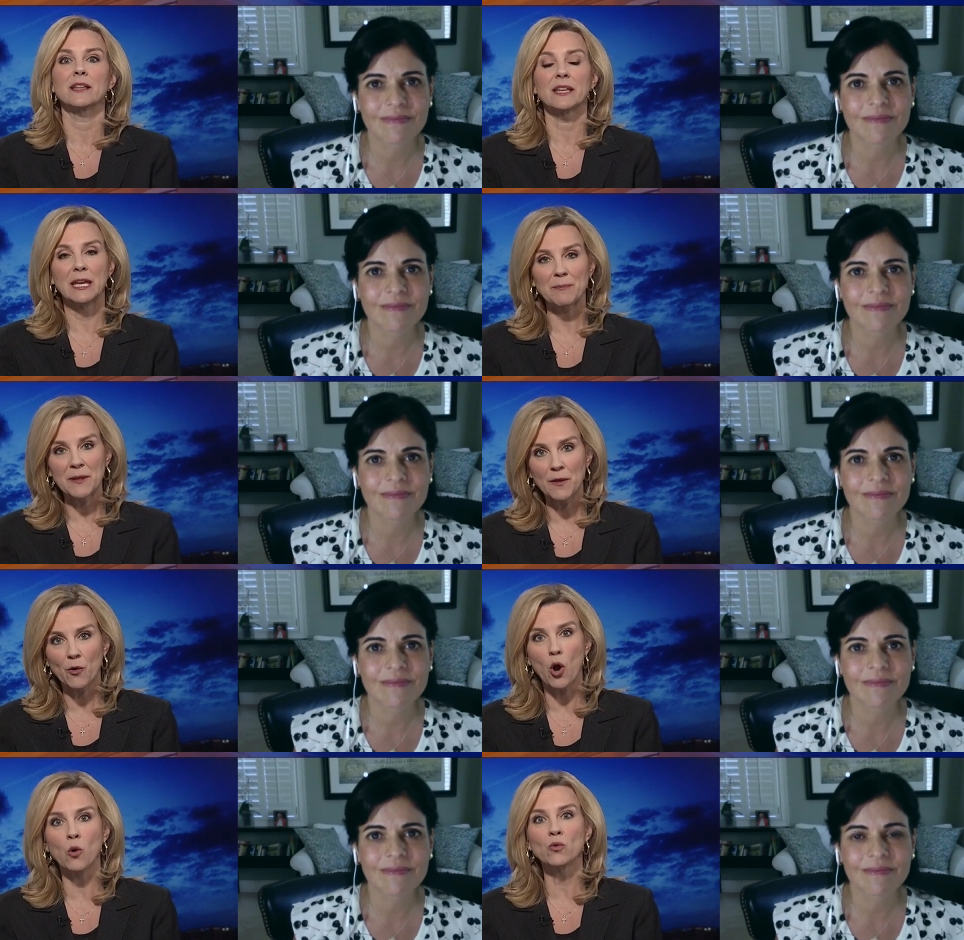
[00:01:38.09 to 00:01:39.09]
Speaker 1: keeping their
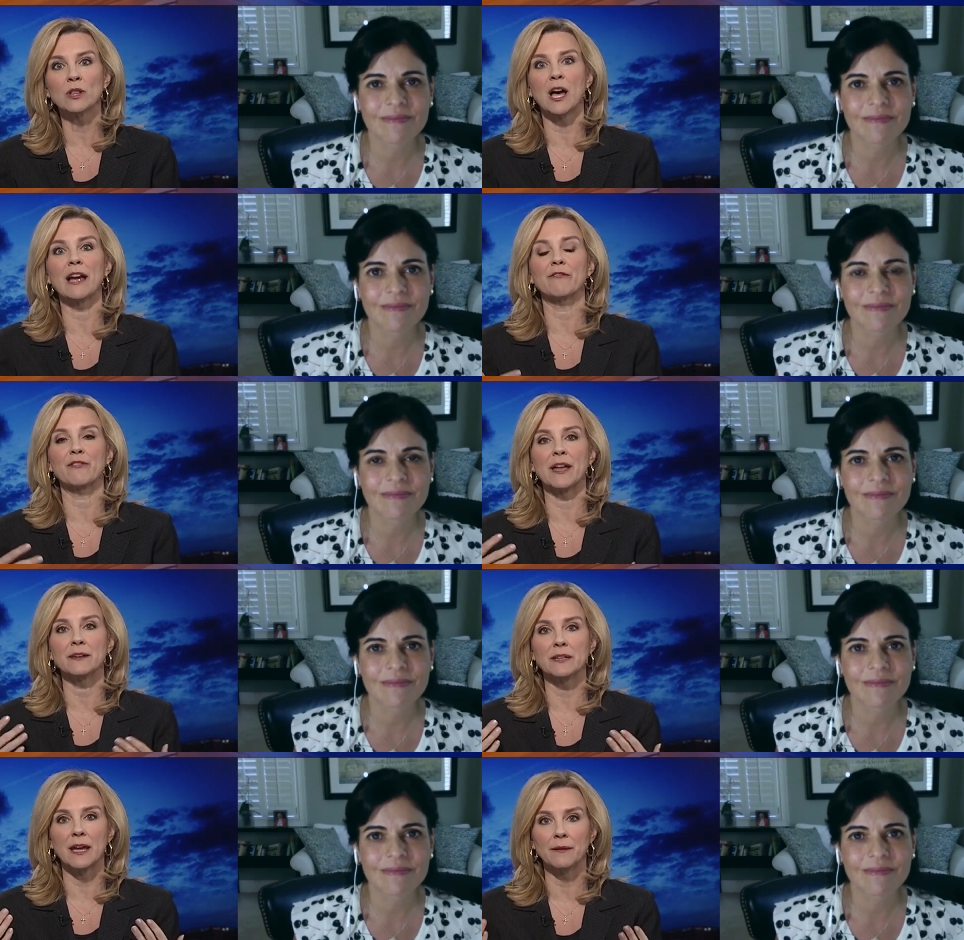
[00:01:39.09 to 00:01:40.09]
own life
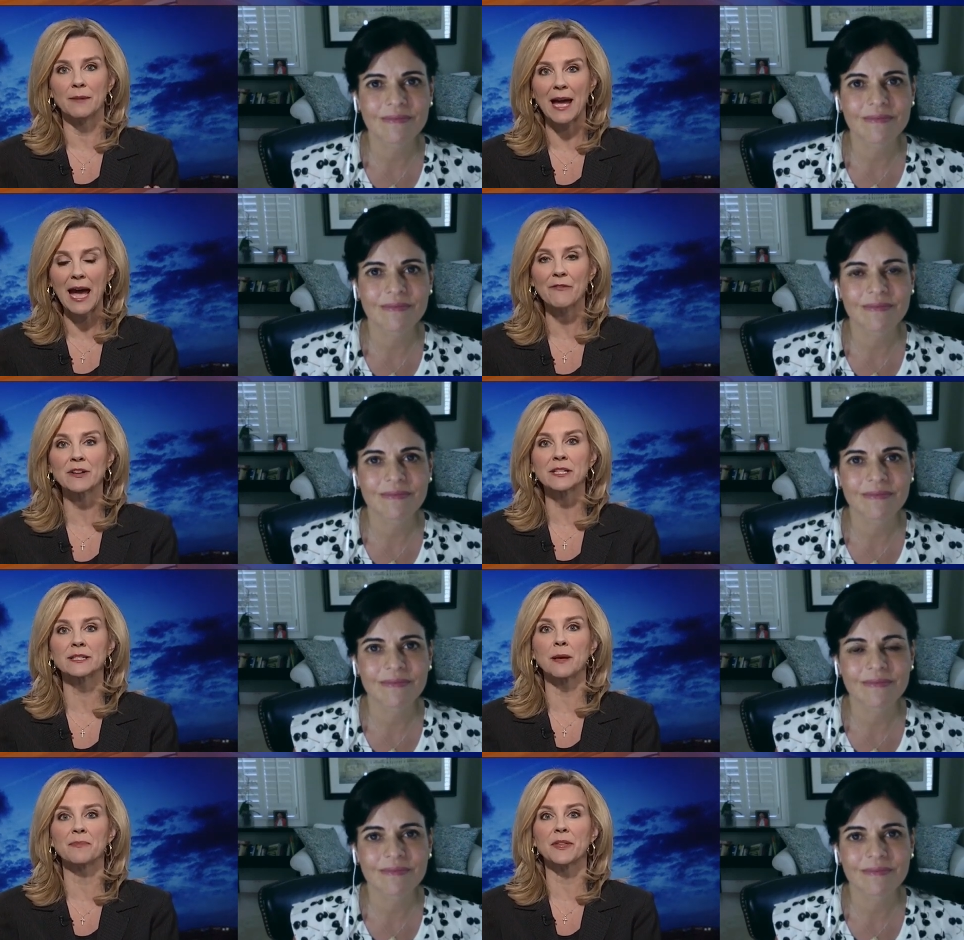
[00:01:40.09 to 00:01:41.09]
and, and having
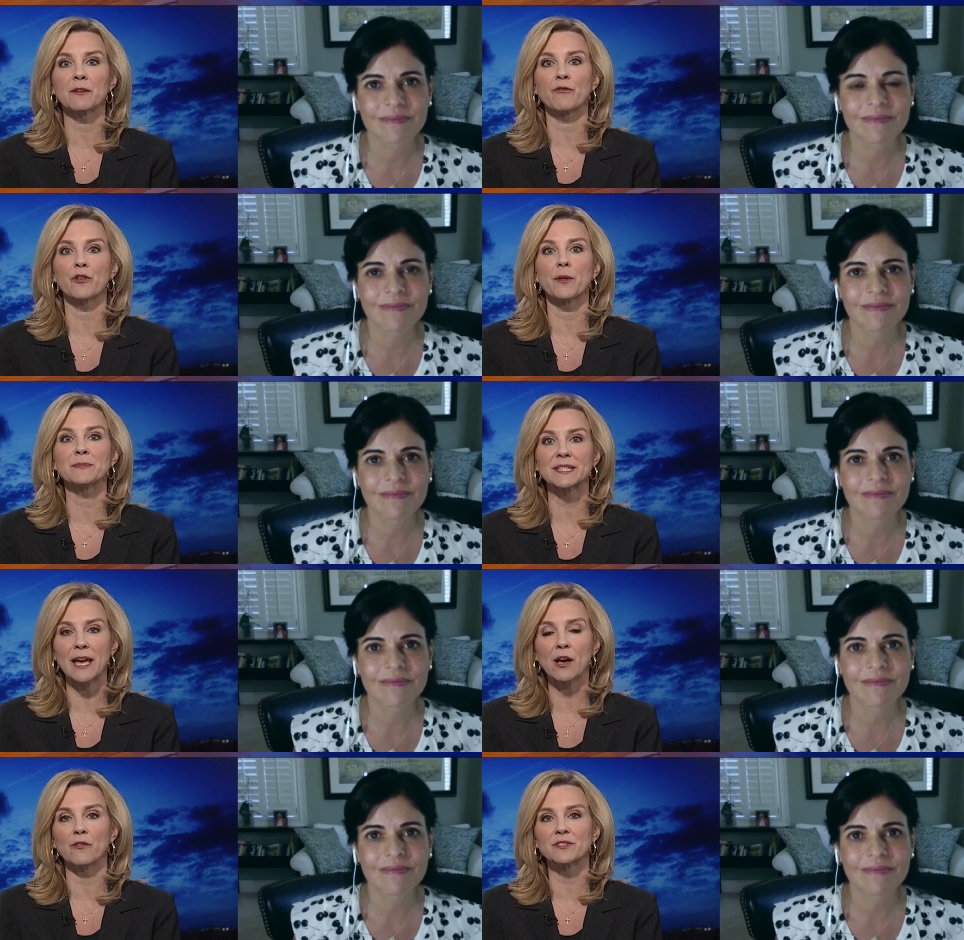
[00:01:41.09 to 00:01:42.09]
something for
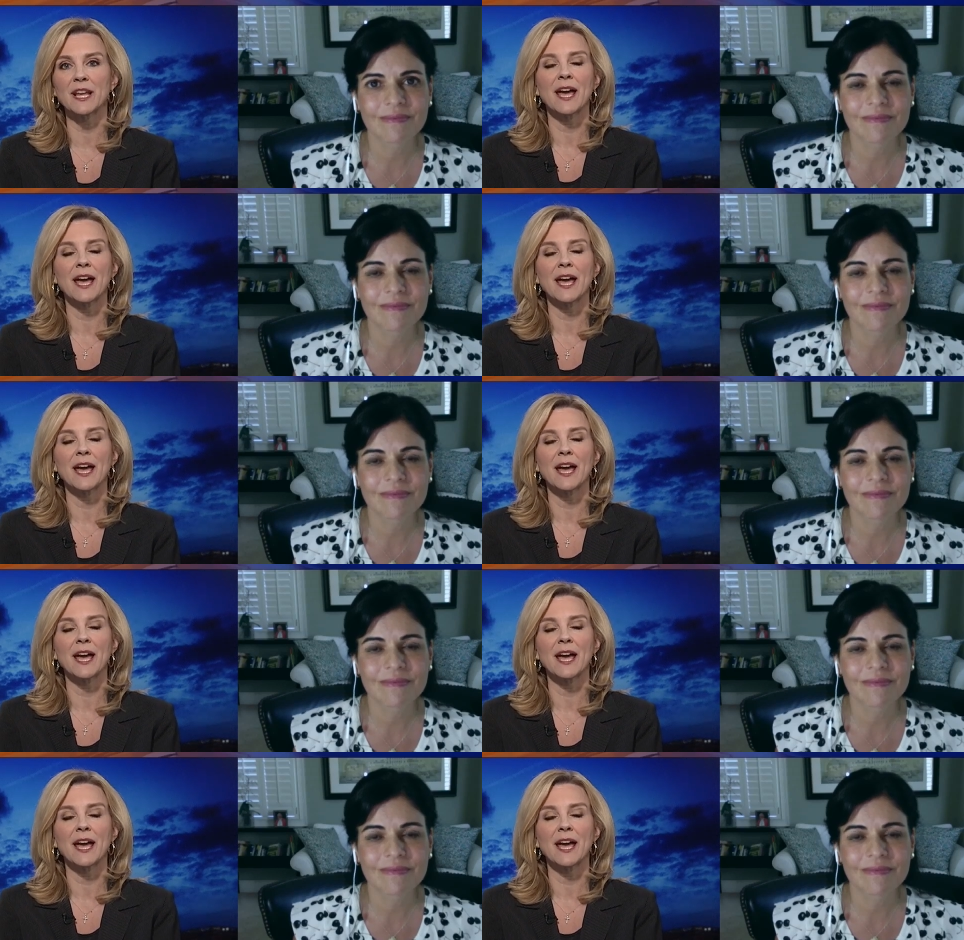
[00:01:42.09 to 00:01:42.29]
themselves.